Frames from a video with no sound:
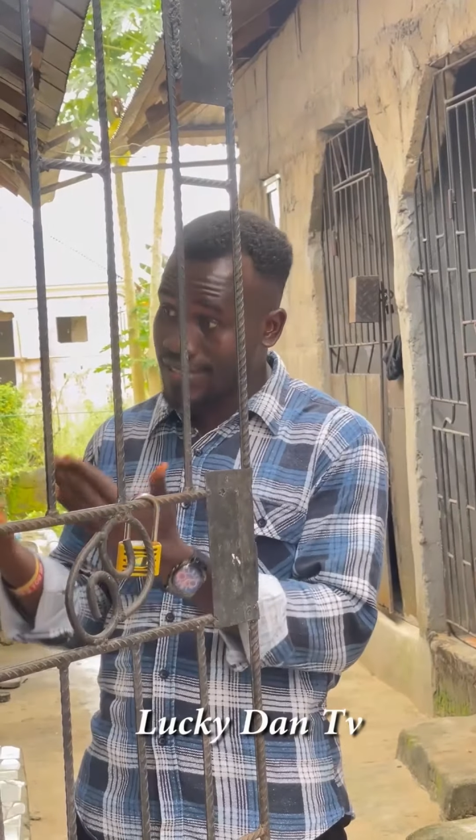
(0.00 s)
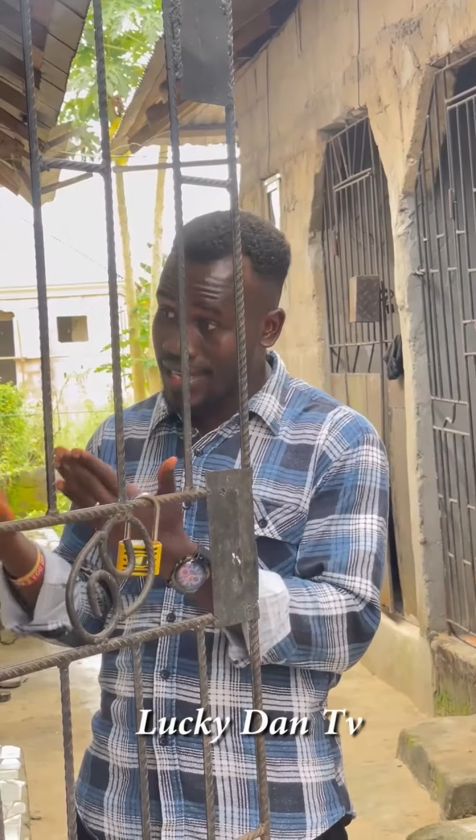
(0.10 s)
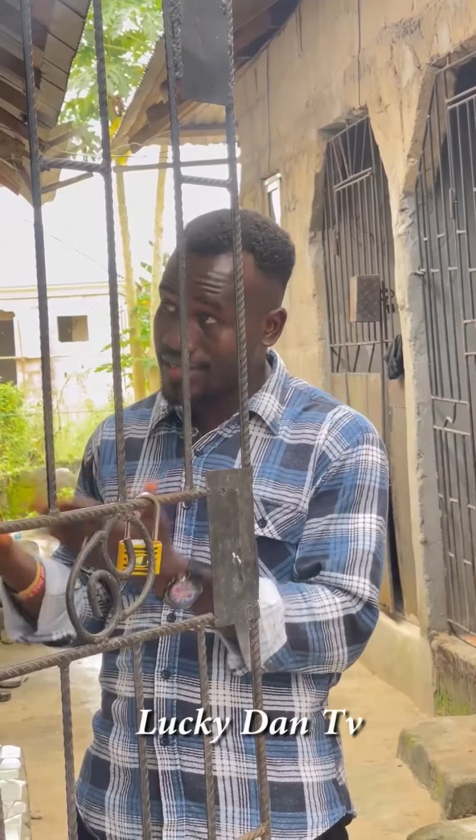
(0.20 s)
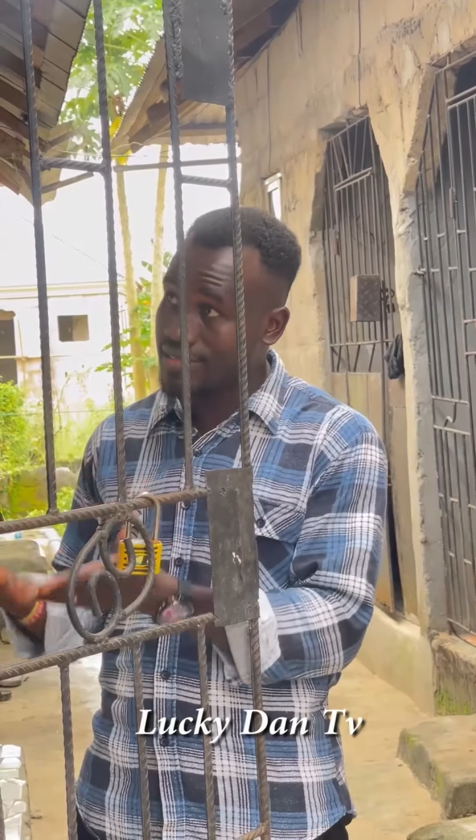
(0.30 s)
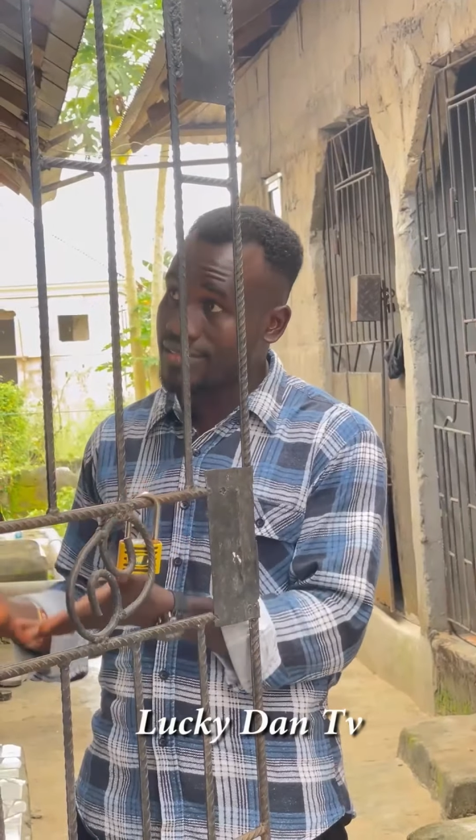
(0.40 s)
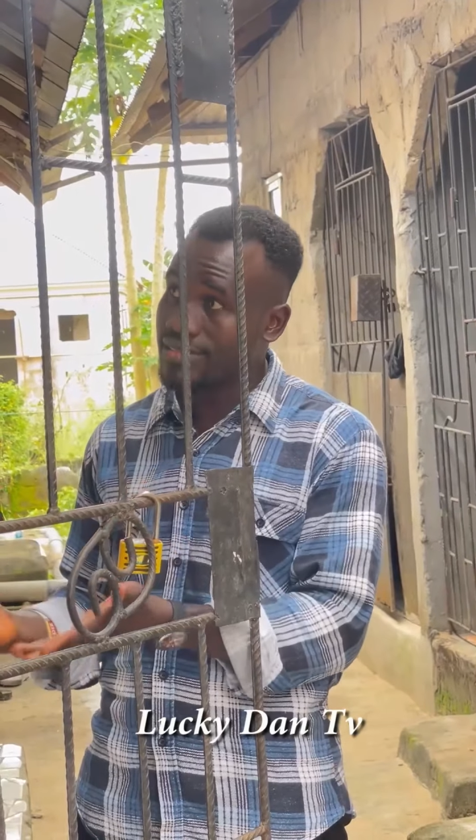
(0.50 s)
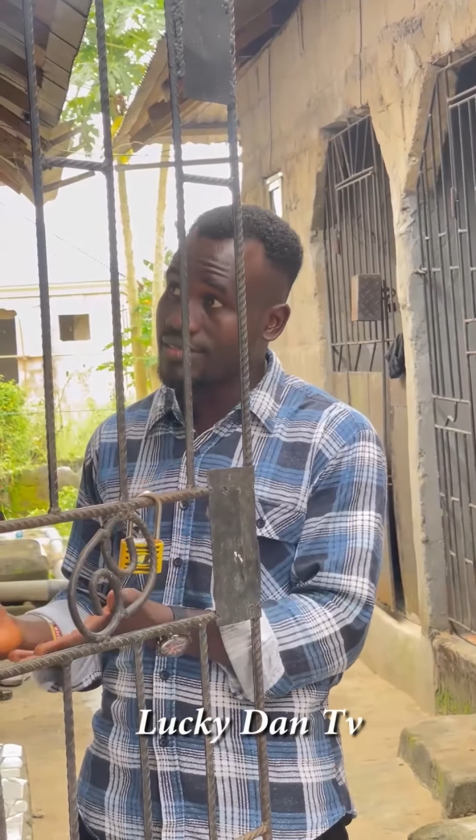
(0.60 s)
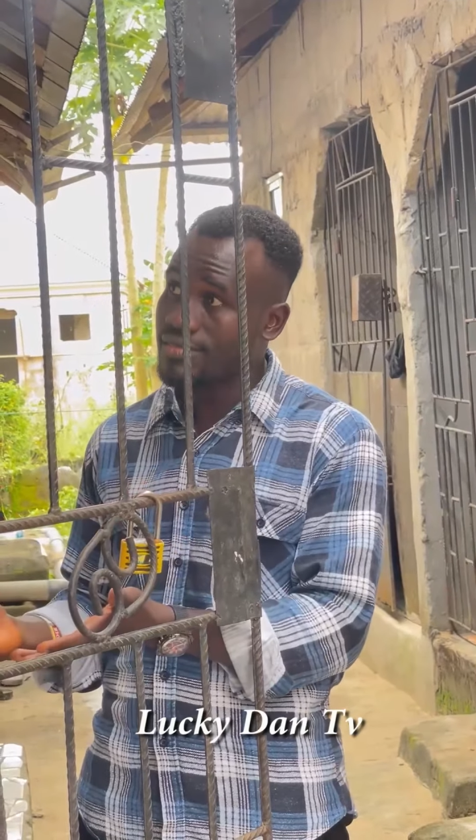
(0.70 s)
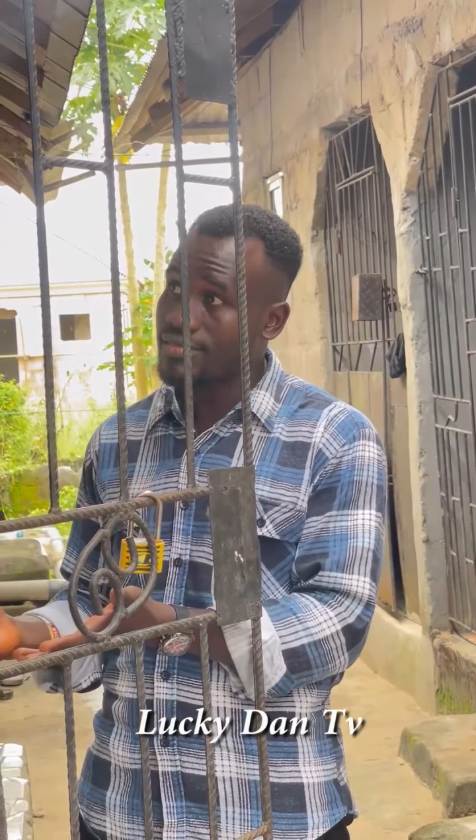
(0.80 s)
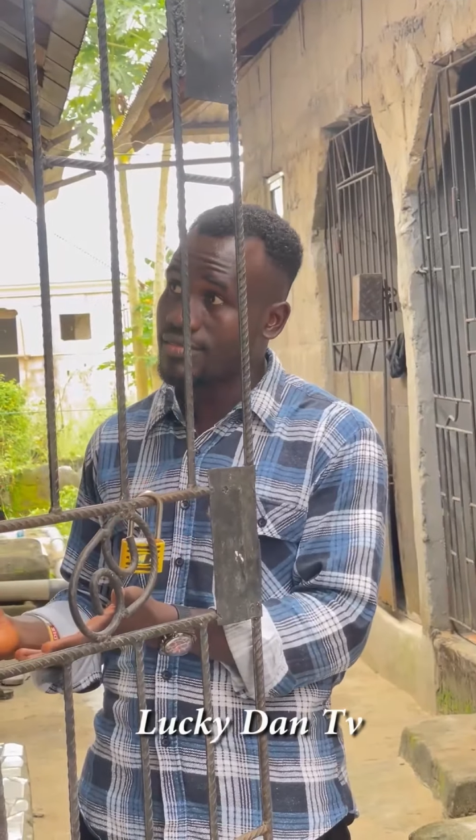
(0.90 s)
sense,
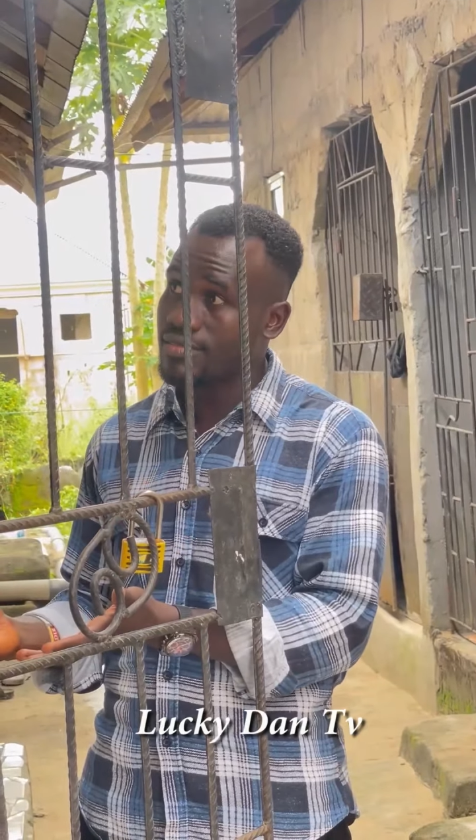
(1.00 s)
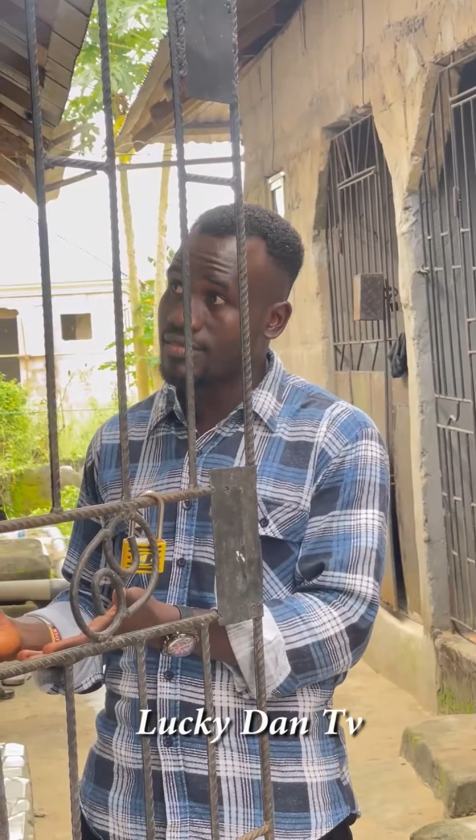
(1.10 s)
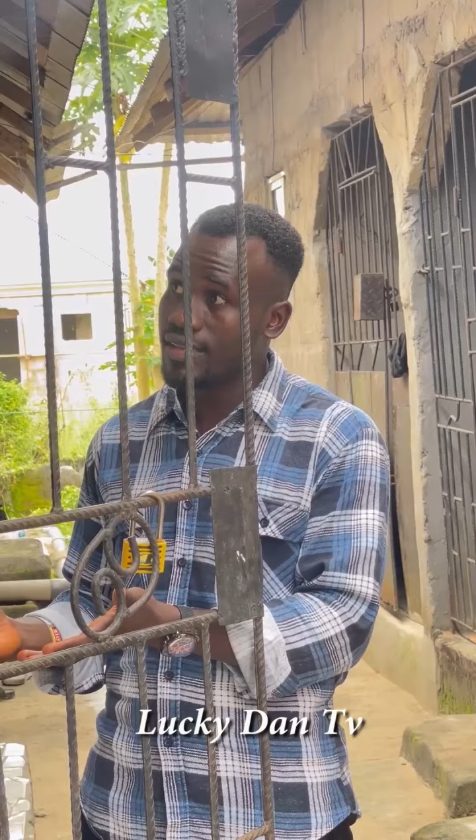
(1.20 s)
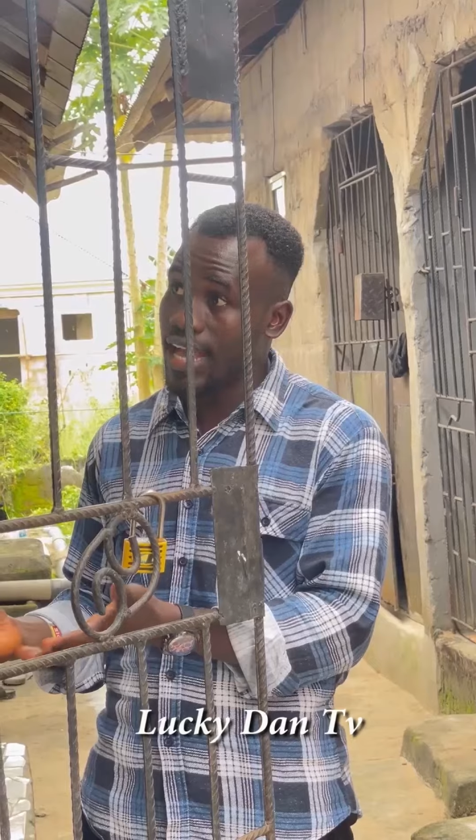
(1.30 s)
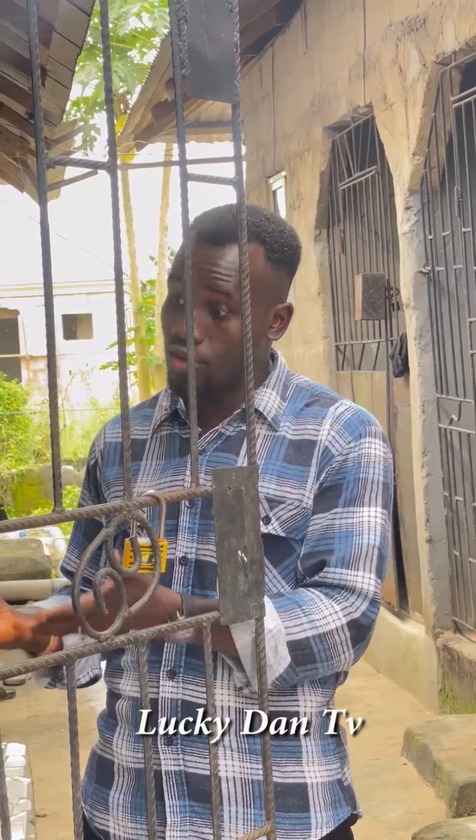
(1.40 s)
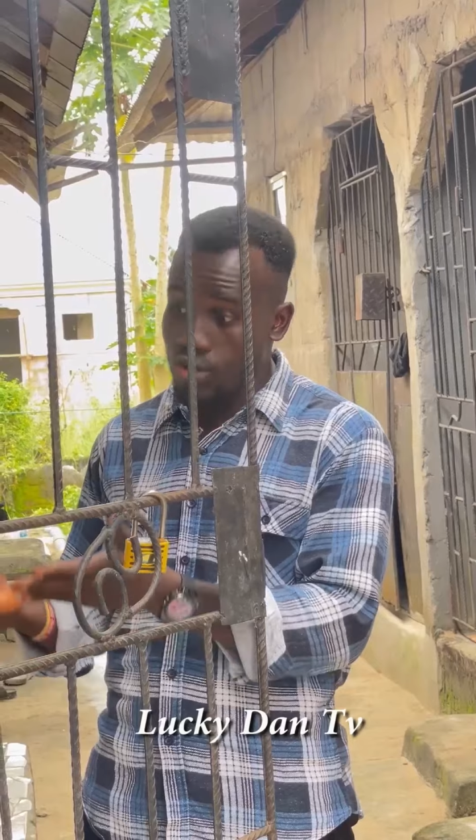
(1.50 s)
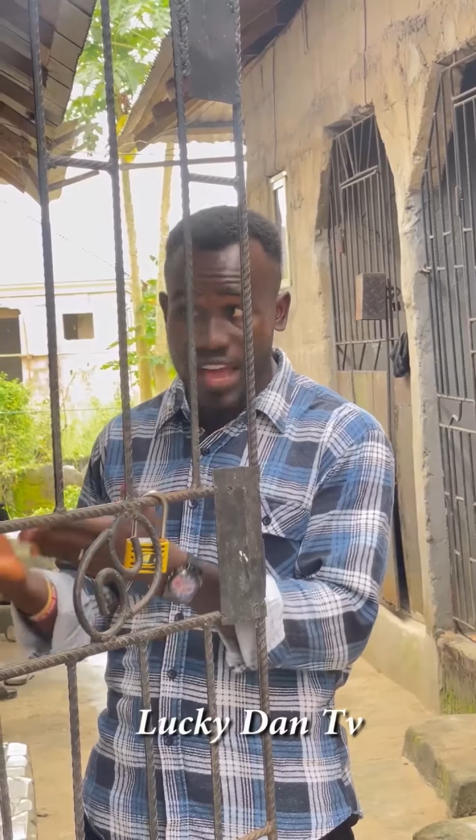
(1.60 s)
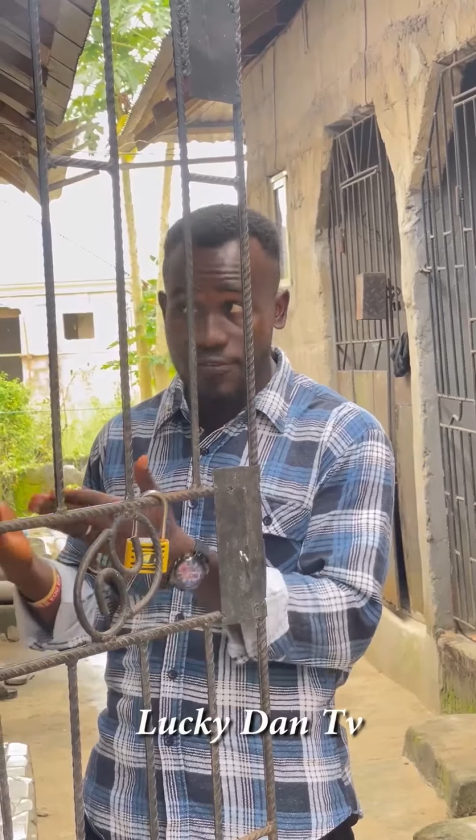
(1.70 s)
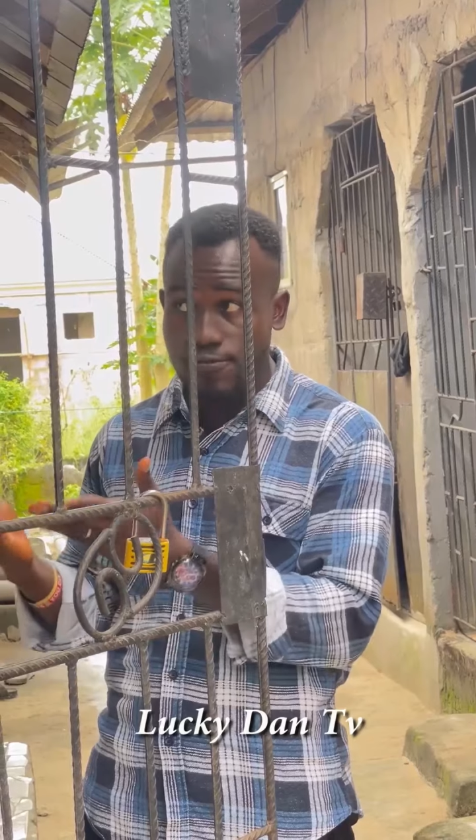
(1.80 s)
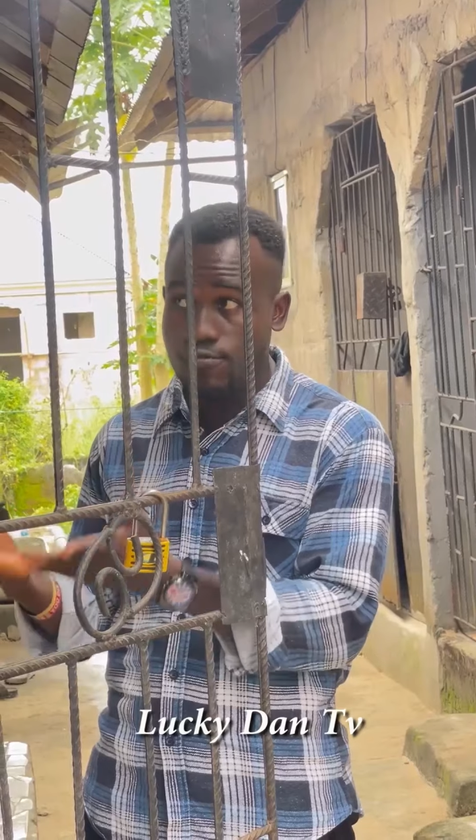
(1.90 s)
I know you're a
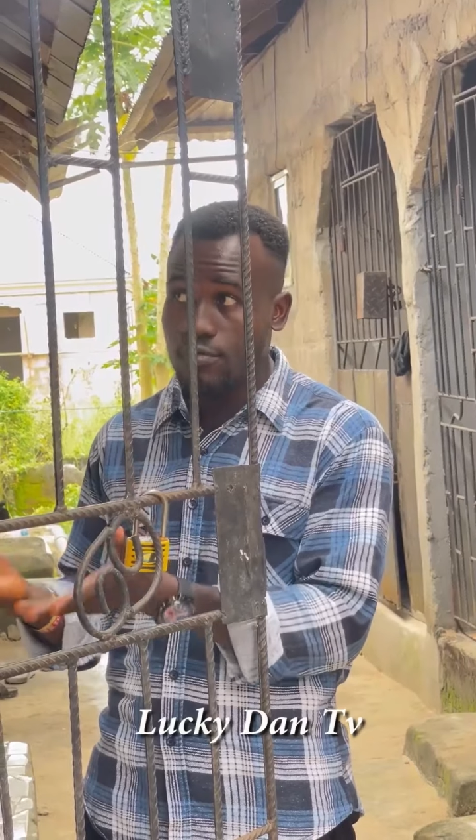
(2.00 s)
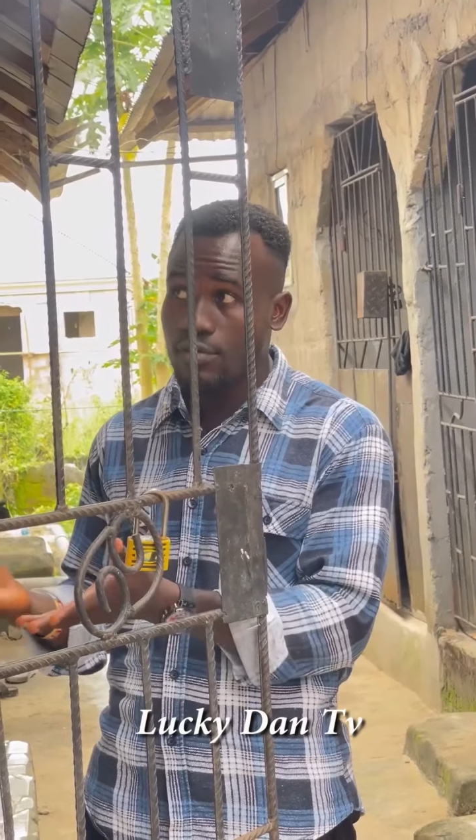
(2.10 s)
fool,